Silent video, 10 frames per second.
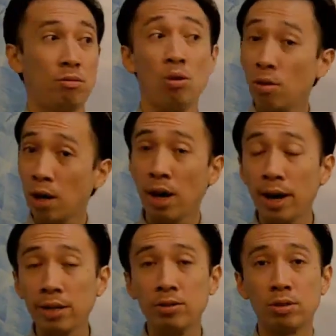your
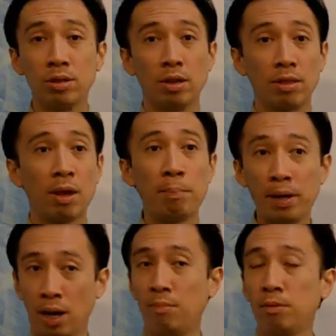clients, they
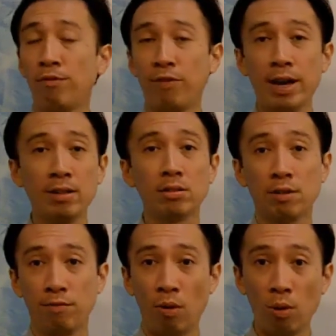become your fans
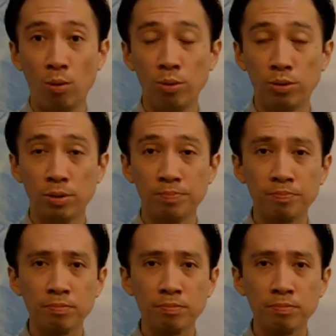and followers,